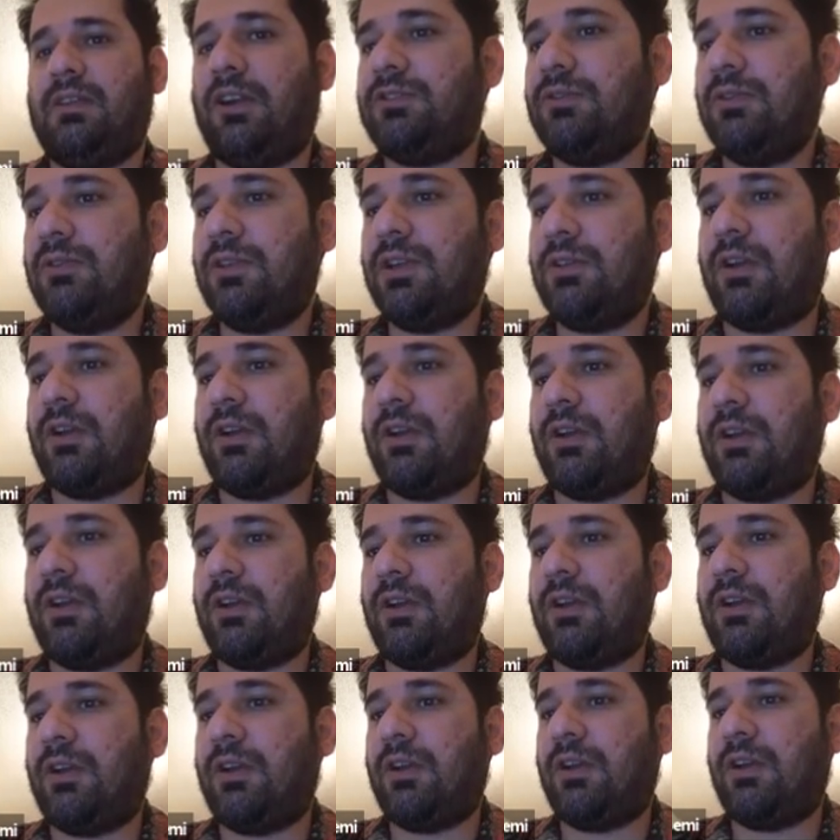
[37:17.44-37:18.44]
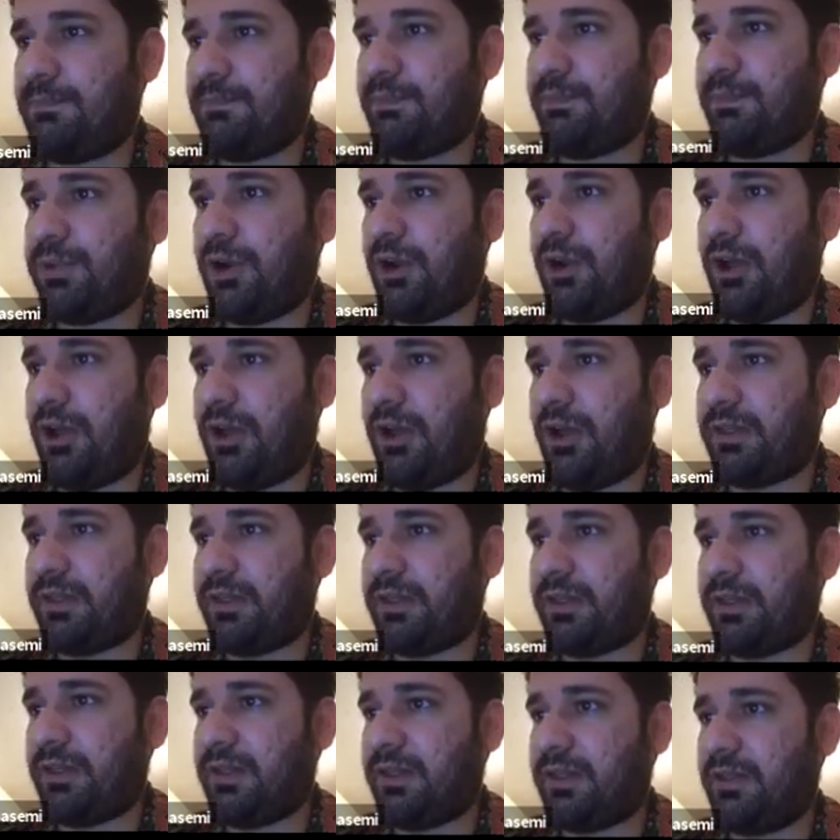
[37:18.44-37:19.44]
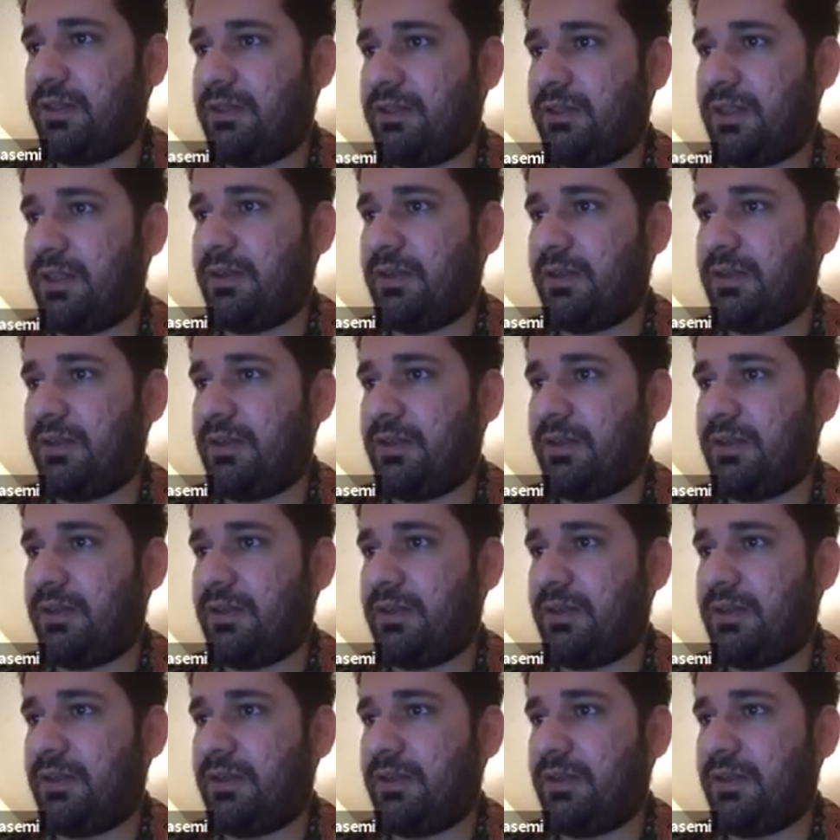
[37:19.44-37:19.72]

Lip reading: Is equal to 1. My